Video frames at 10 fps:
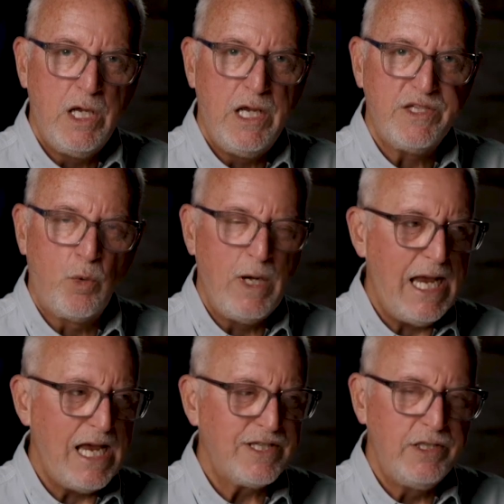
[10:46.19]
And so what he
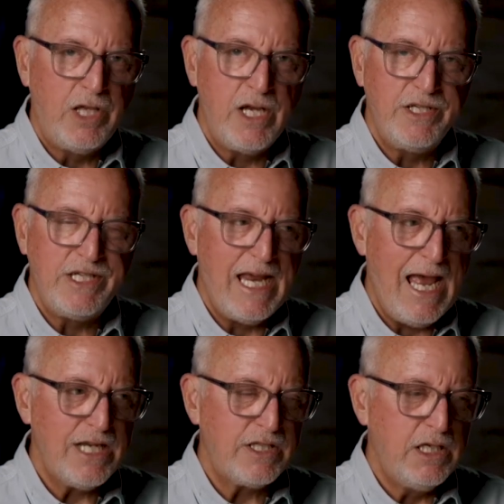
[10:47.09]
hasn't done is he
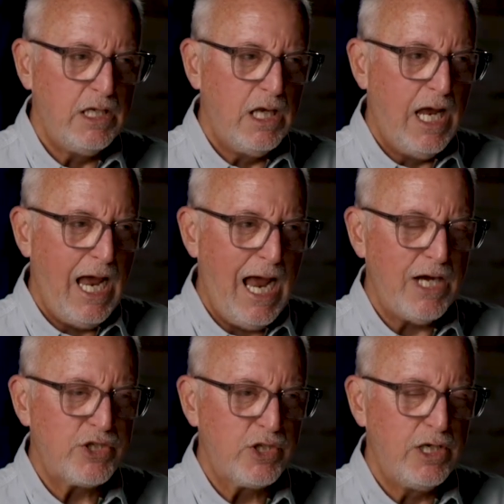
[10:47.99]
hasn't
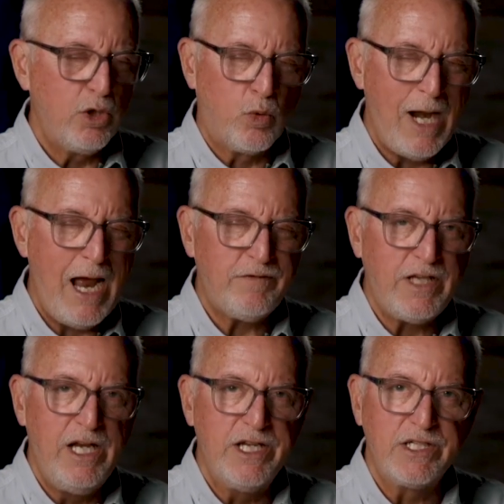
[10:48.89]
actually
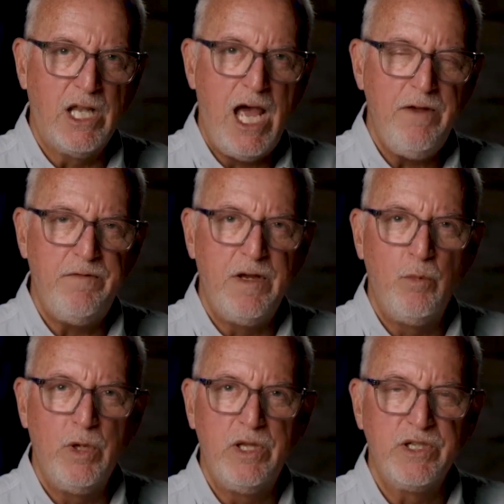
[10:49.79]
grafted his life in
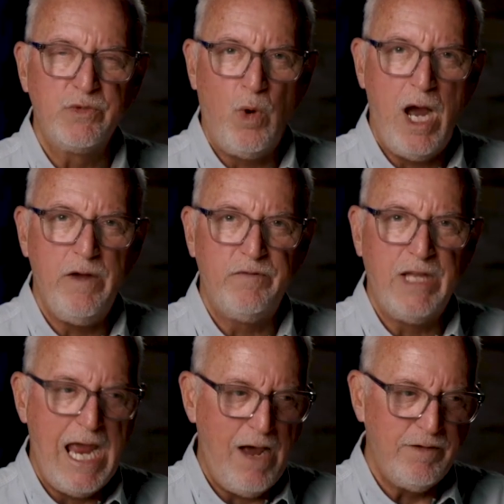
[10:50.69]
with his wife.
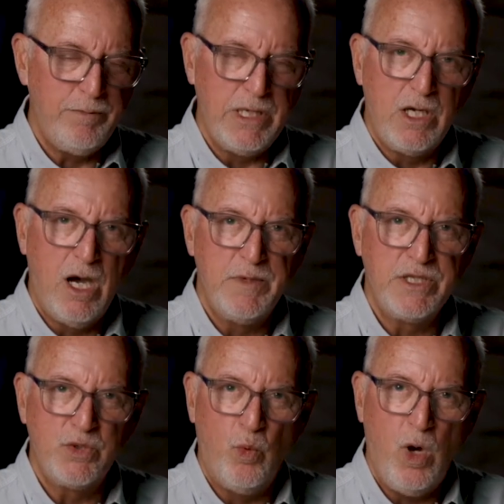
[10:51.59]
They haven't become
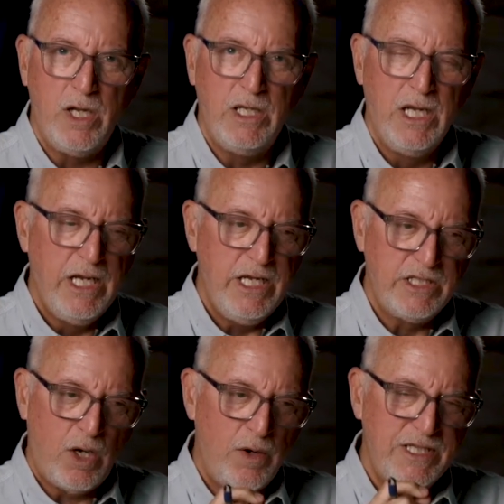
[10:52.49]
his one.
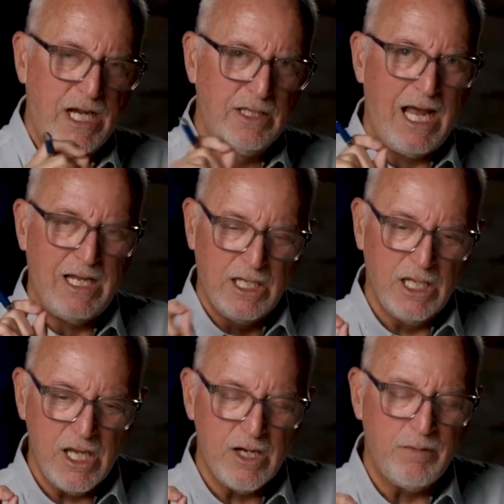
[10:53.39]
He's always held out a
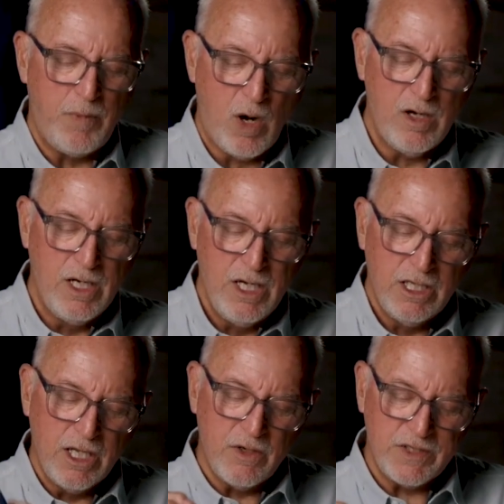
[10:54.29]
little part,
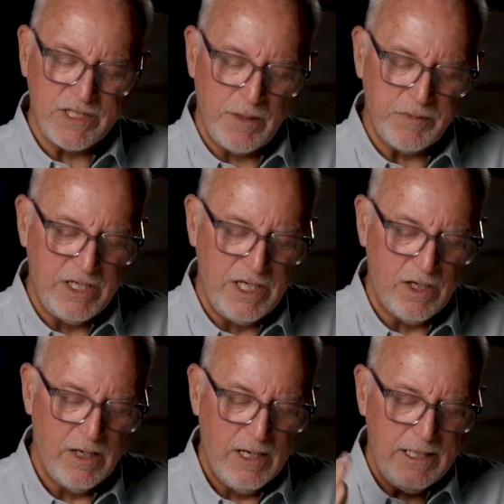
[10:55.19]
little something
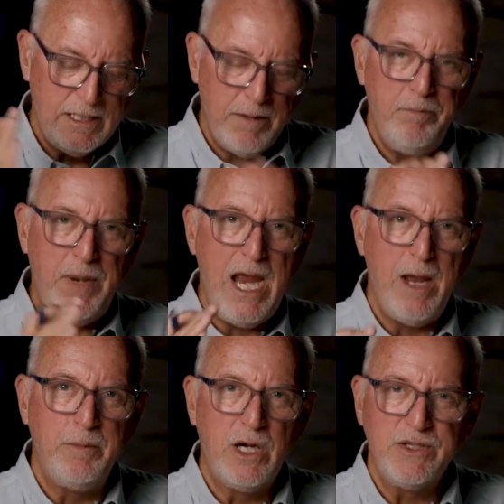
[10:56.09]
here, and then
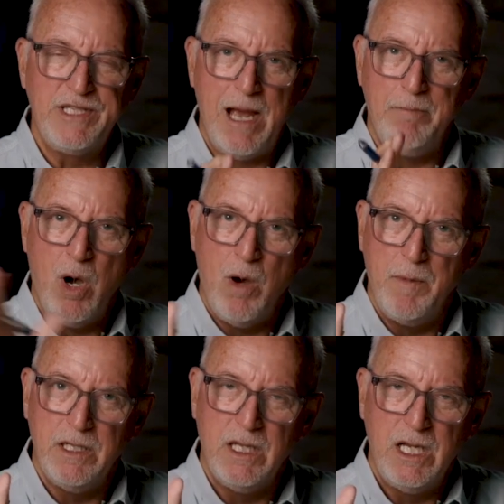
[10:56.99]
bam, there's that
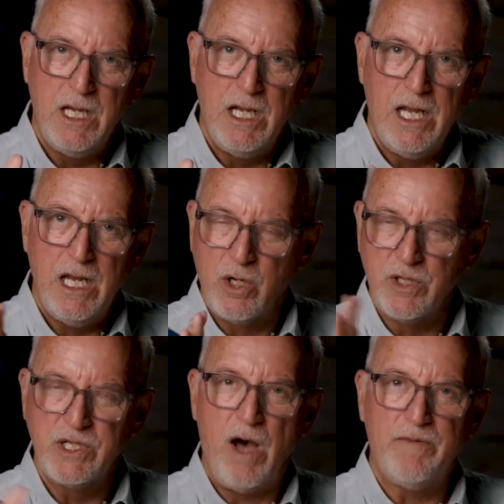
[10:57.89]
moment and it
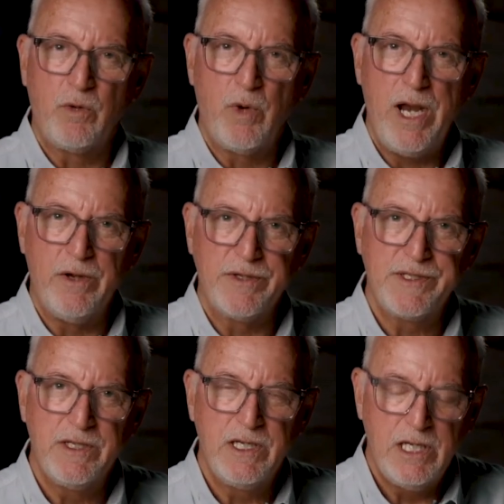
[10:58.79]
goes off the
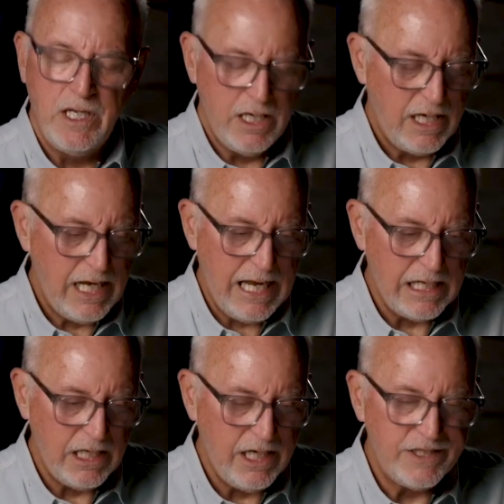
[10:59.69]
rails.
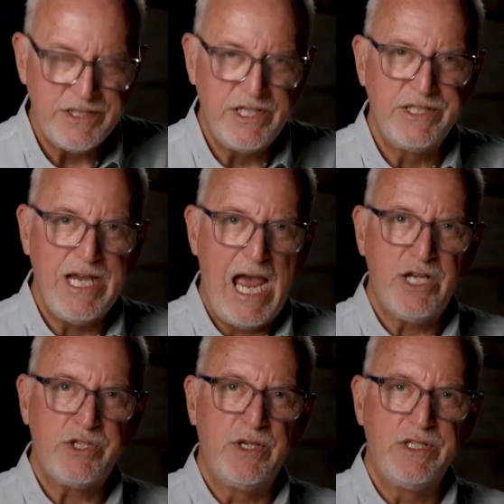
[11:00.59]
And it's
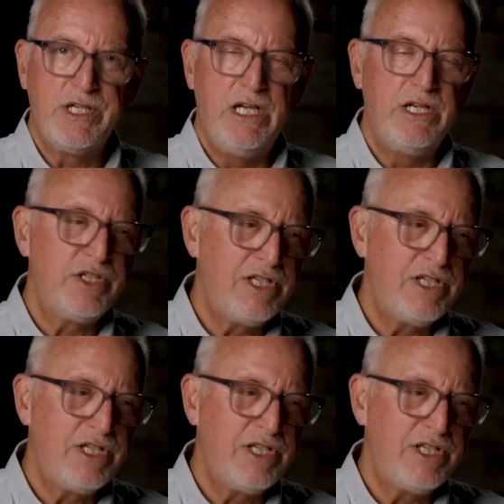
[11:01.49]
disastrous and it's